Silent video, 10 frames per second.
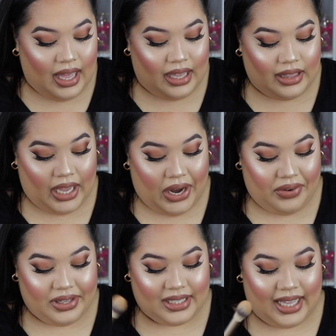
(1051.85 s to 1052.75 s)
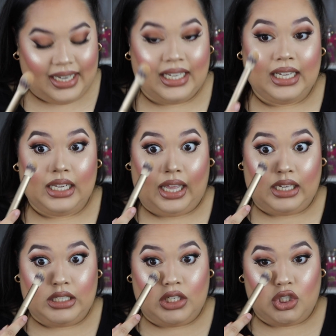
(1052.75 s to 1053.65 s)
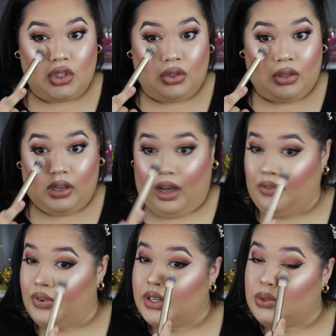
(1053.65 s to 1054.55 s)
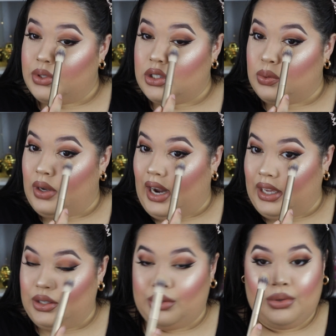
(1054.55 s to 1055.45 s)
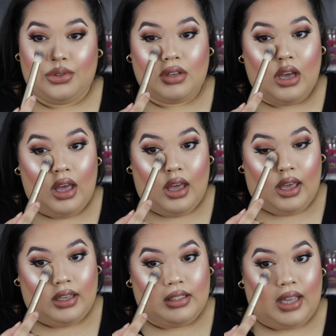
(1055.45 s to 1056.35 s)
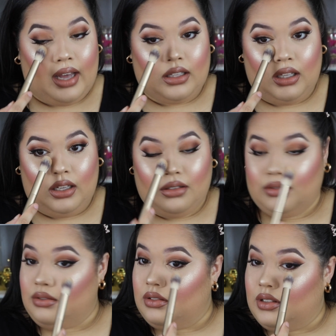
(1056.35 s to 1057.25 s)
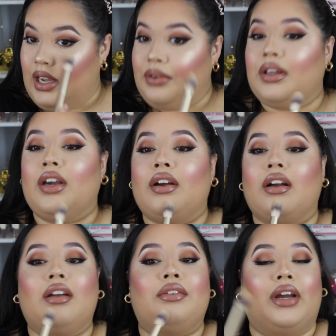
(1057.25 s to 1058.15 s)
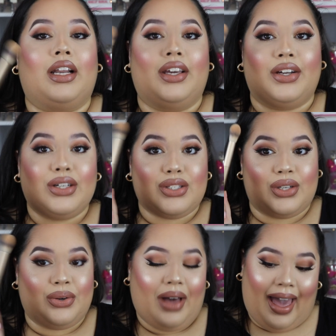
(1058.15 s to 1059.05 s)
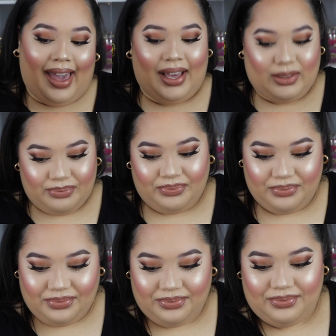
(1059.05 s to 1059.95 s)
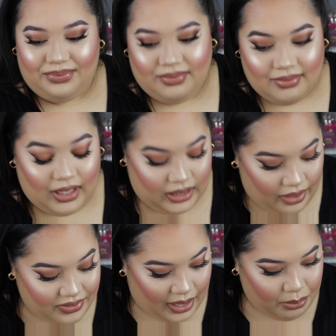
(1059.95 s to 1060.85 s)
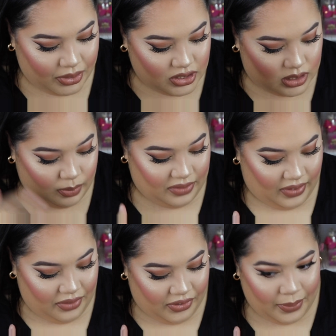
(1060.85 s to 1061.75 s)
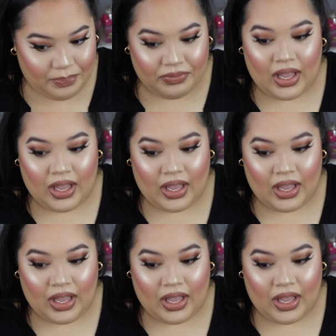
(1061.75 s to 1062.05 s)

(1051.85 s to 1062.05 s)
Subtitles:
in the areas that need like additional coverage, which is what I used exactly down here and right here. So I love that brush. It's my favorite.